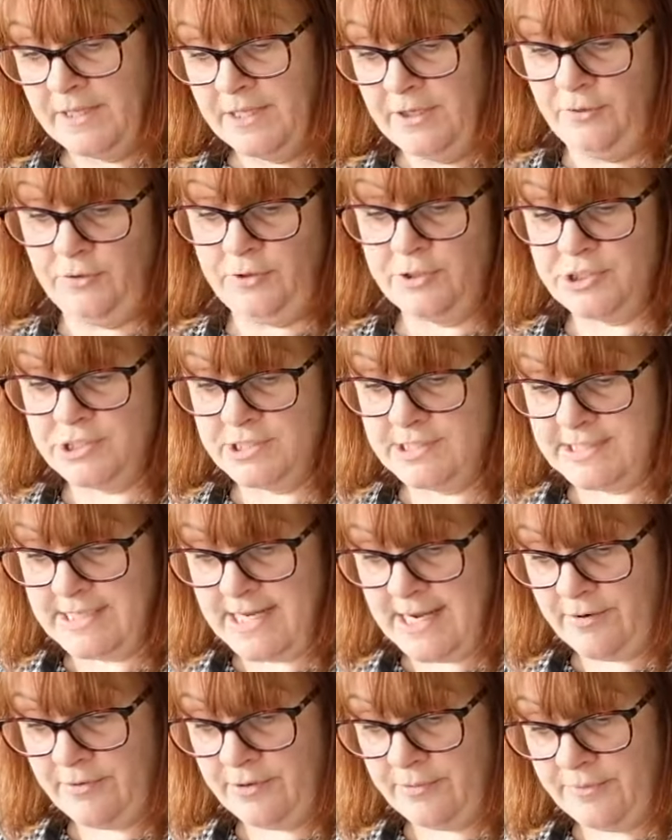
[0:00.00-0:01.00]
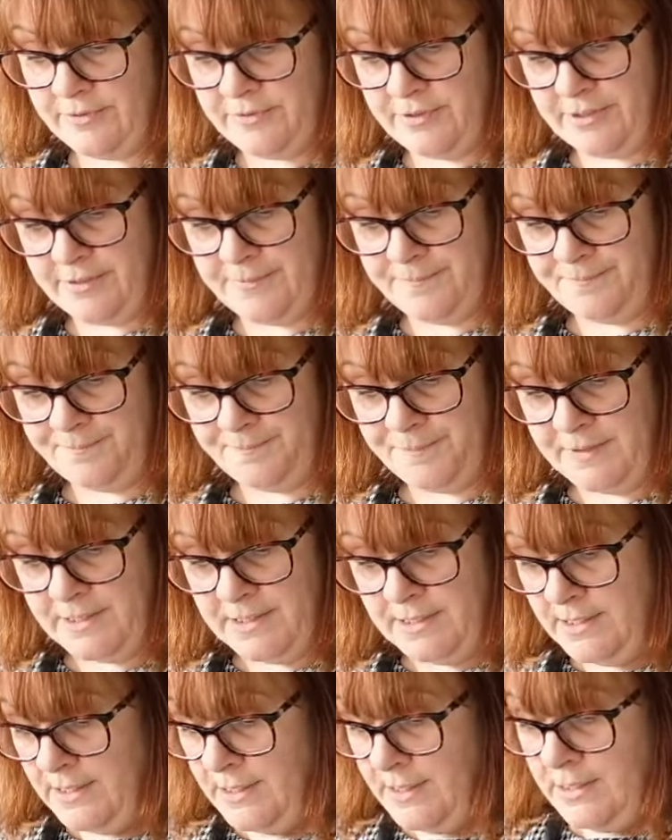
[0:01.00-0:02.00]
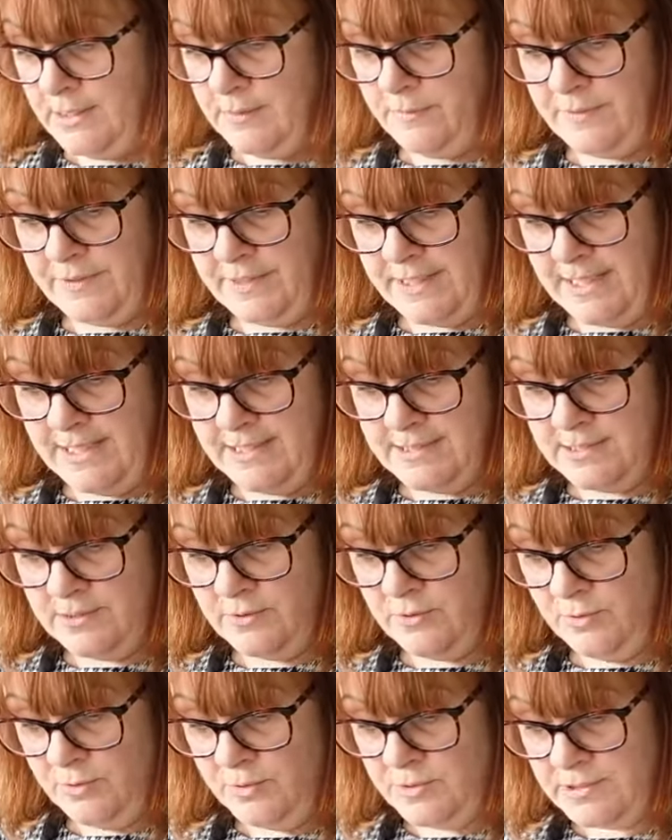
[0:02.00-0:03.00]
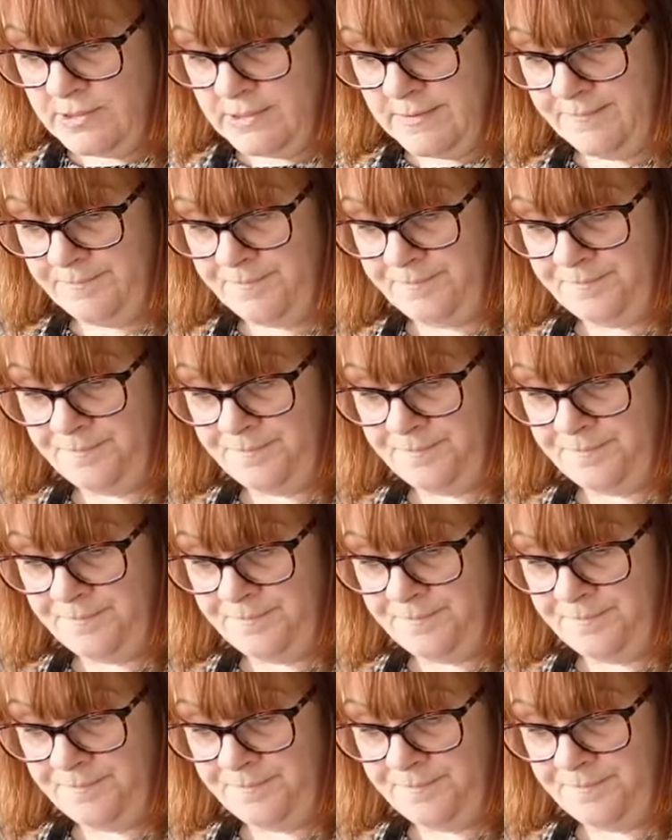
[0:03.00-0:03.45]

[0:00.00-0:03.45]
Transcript: You could just tear it with your hands, of course.